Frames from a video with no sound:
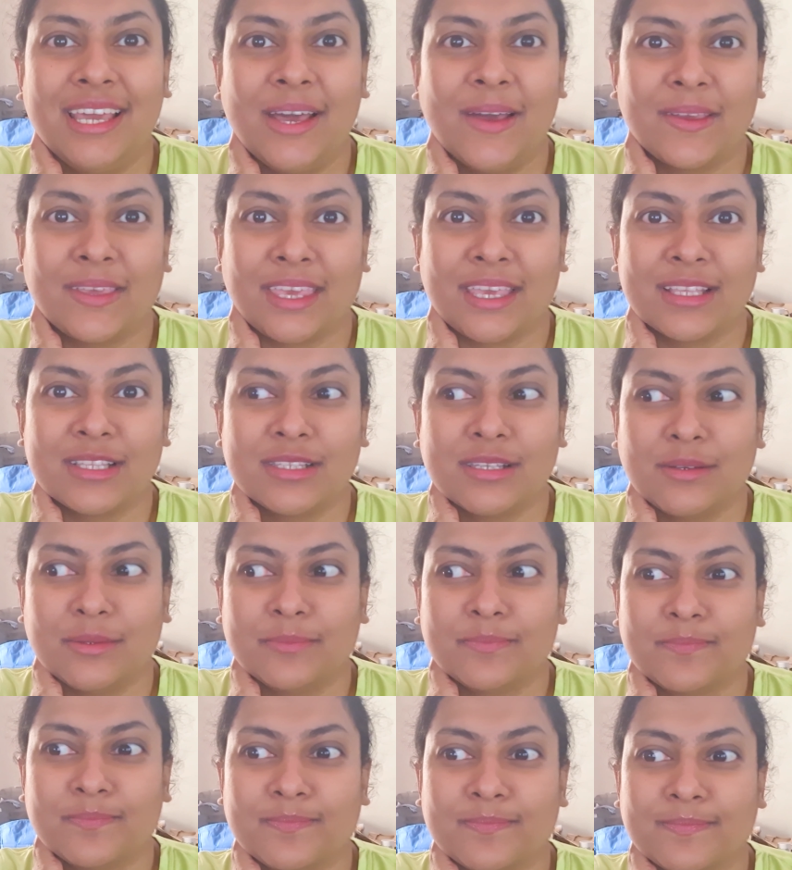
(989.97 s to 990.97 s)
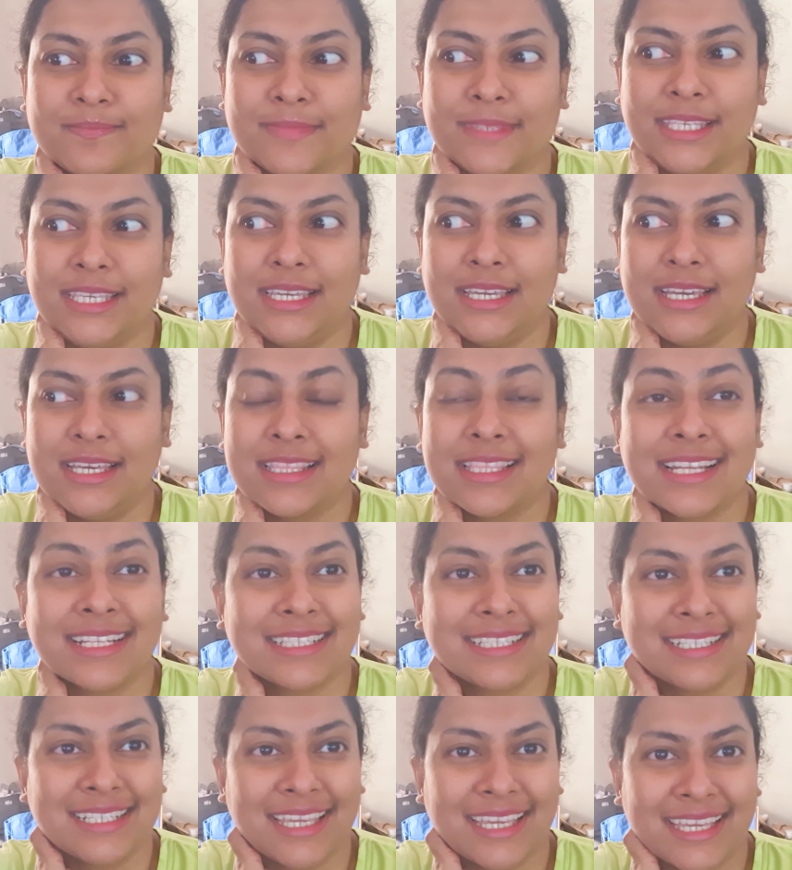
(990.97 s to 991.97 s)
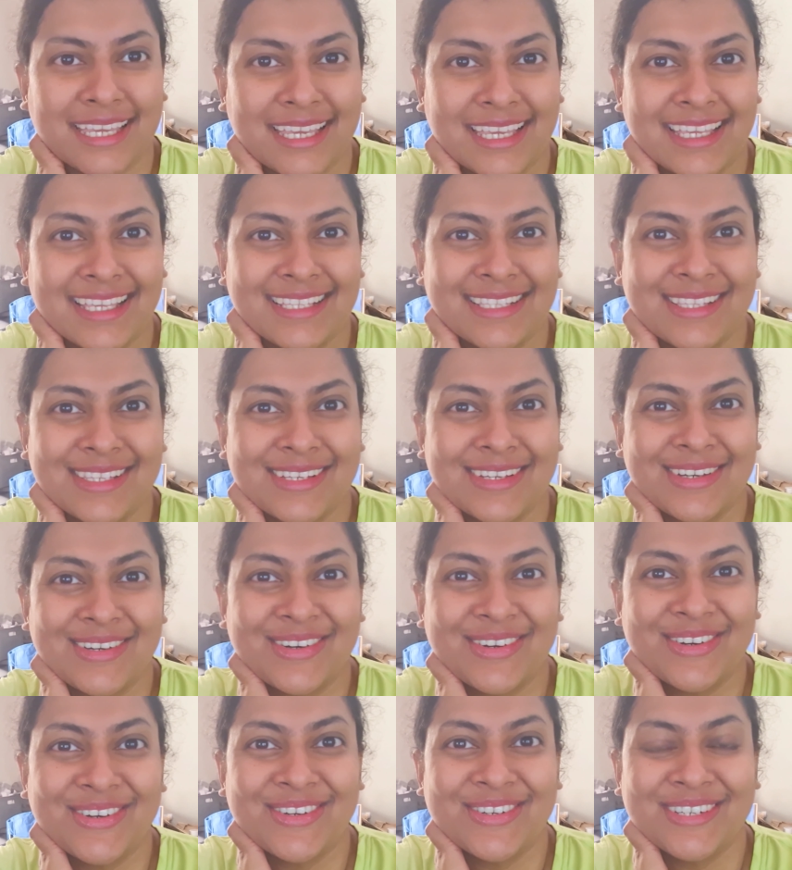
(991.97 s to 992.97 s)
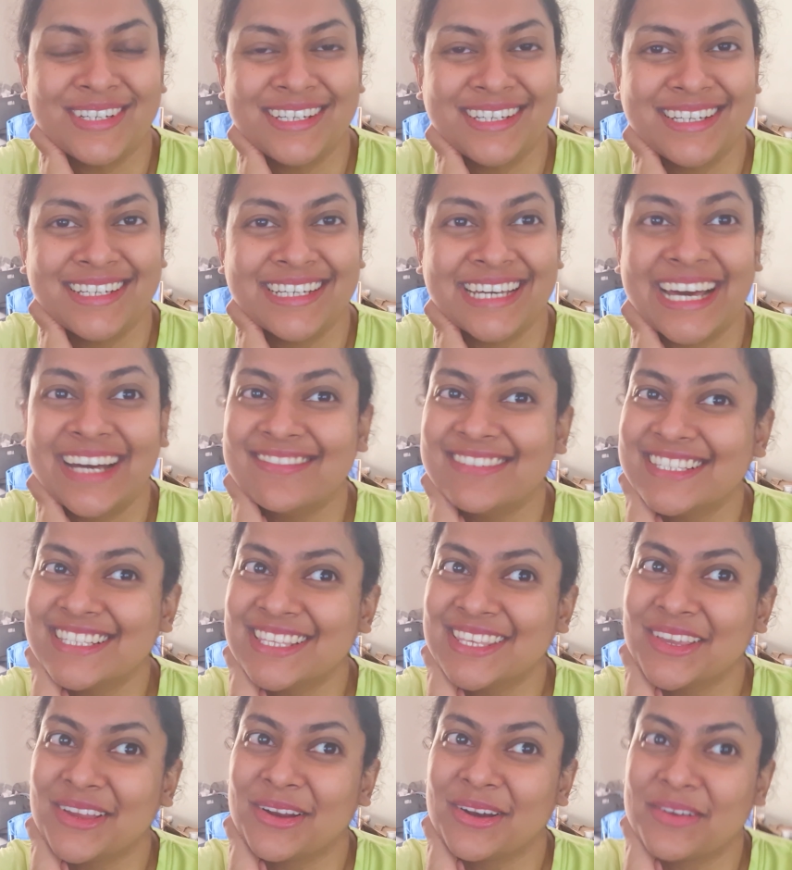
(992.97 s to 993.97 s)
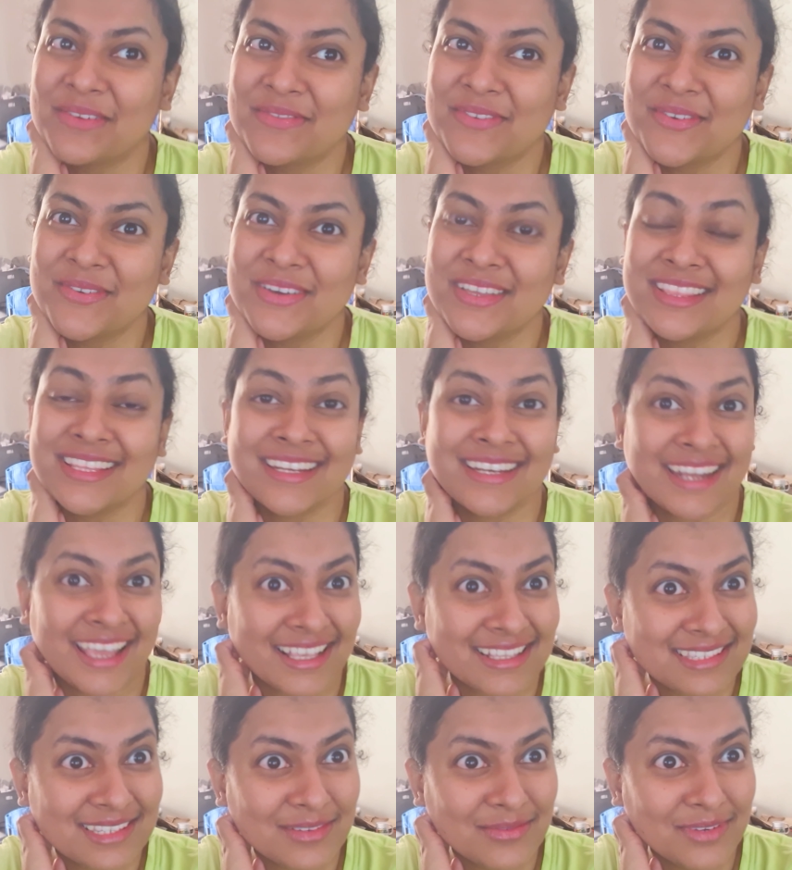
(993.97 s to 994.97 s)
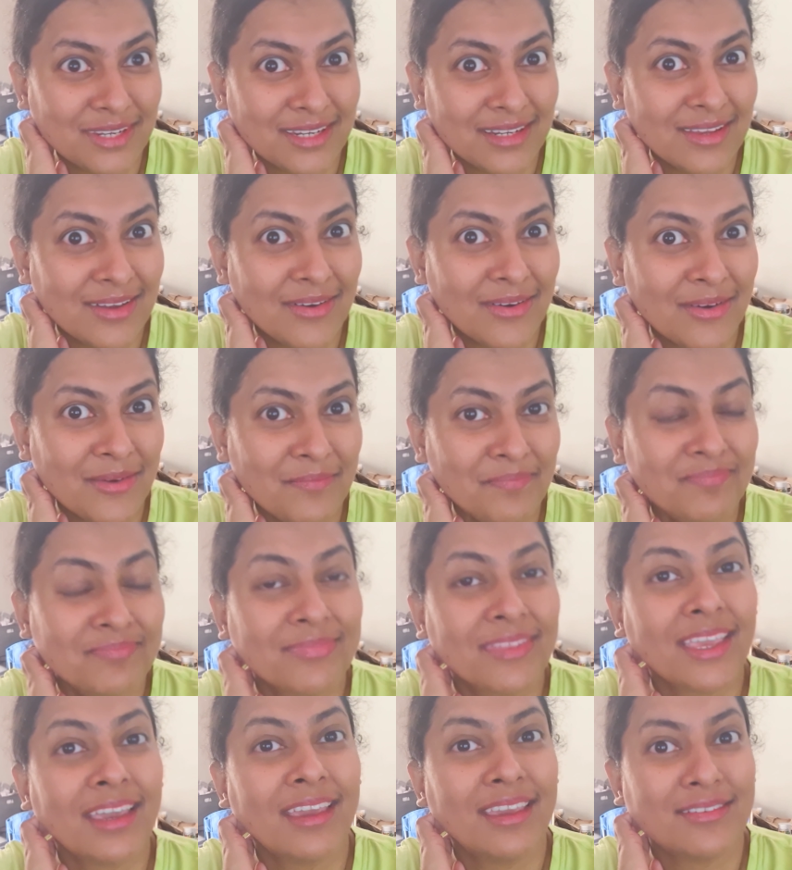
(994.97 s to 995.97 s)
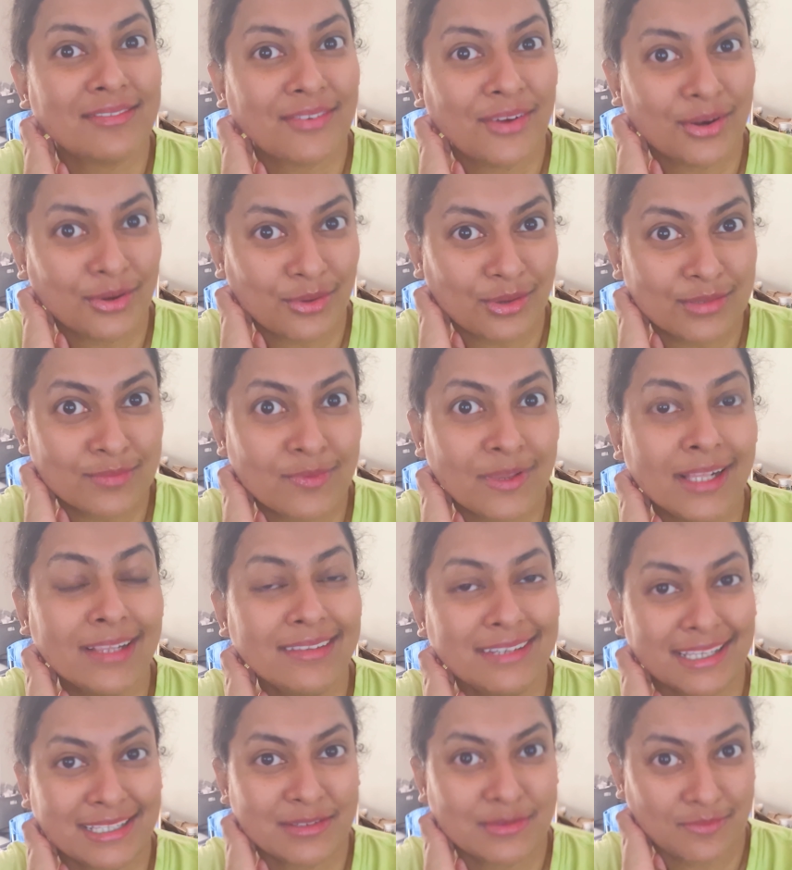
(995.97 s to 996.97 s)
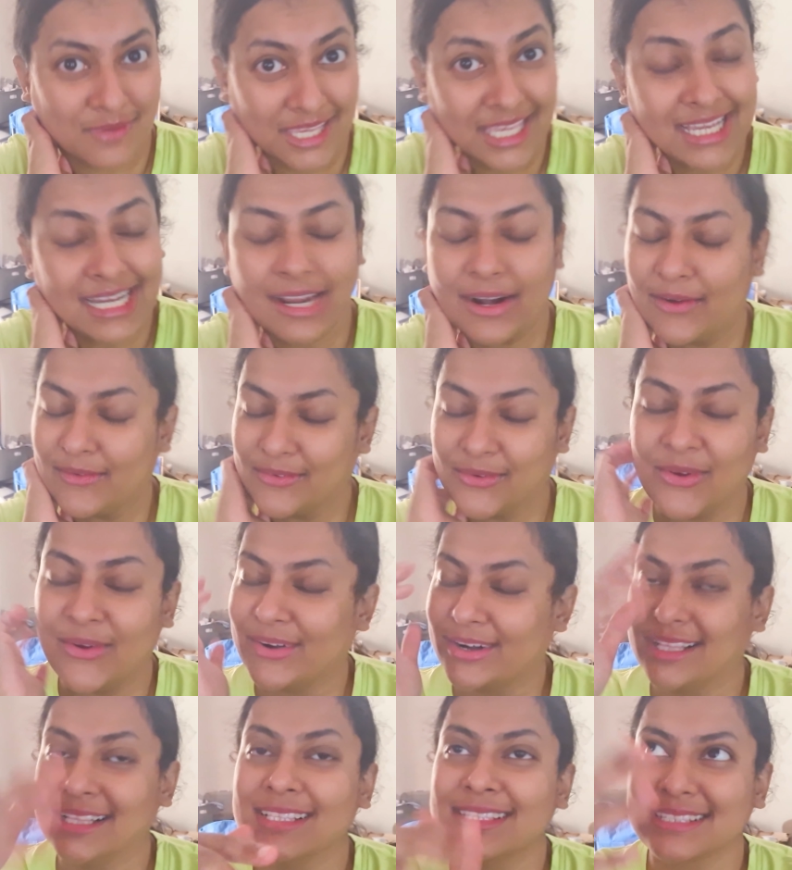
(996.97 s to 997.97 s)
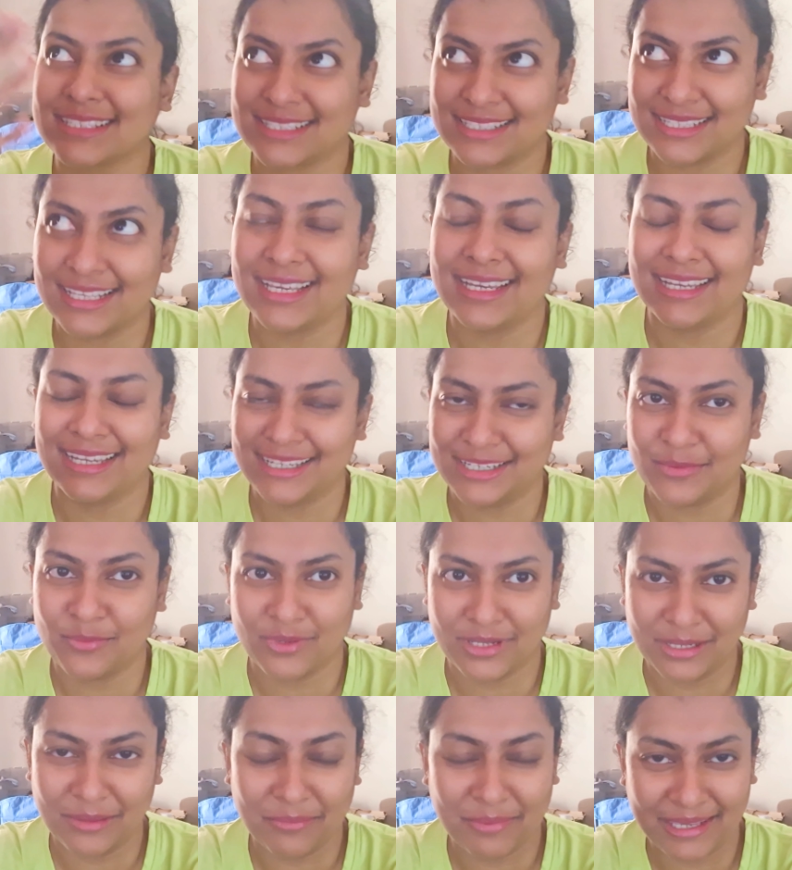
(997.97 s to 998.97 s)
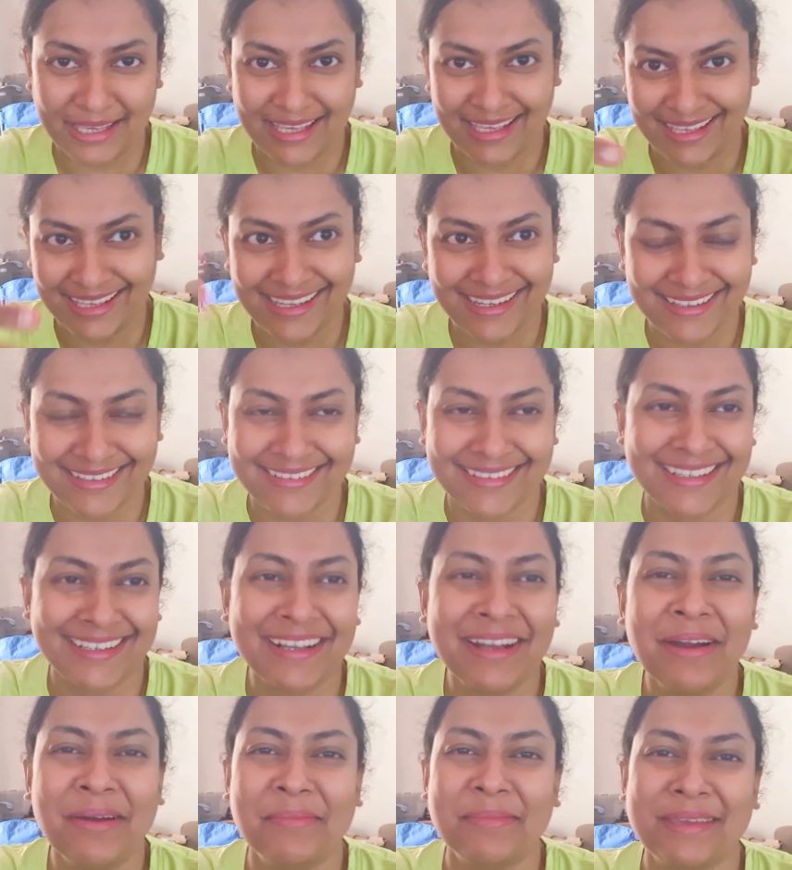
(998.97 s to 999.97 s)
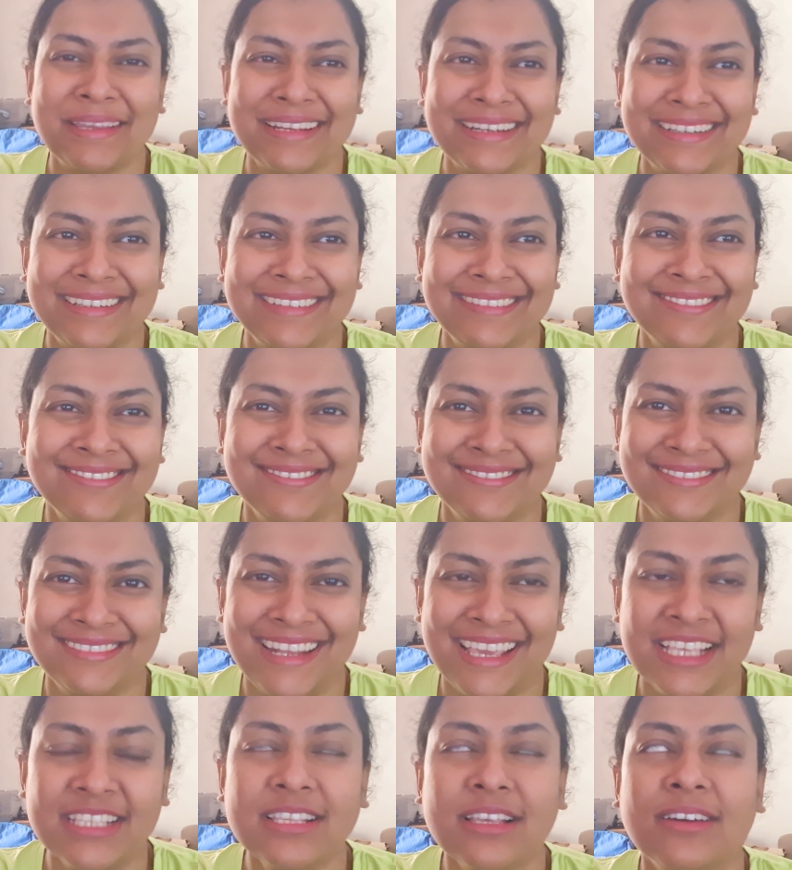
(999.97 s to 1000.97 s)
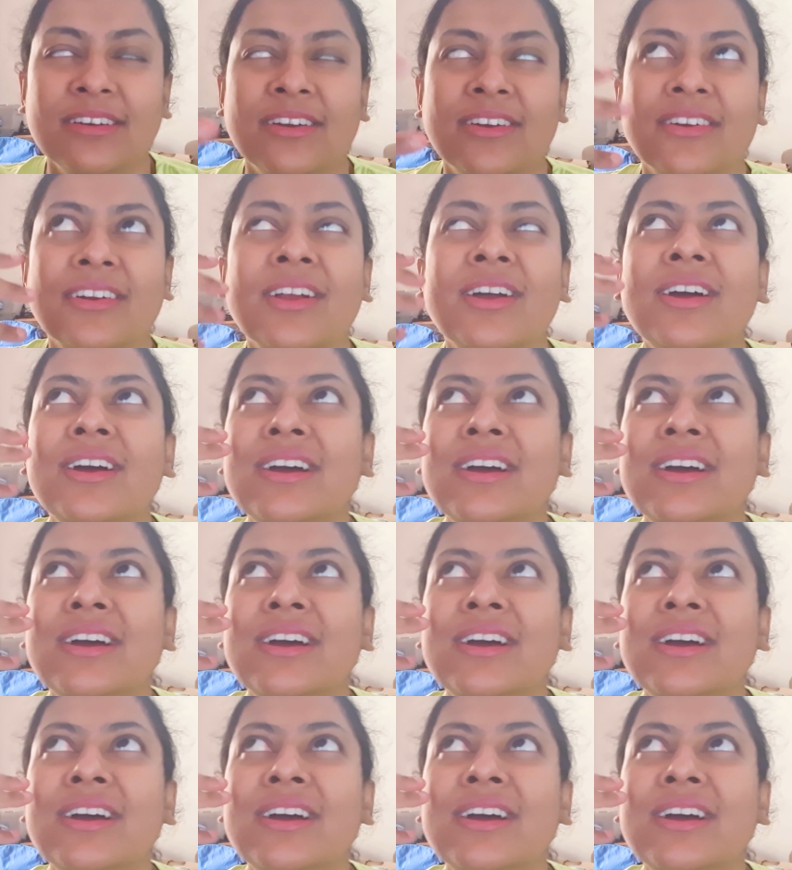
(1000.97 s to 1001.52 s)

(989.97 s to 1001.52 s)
Okay, so yeah, that's it guys. So I will see all of you in the next video, if all goes well, next week, or else it will be in the coming days or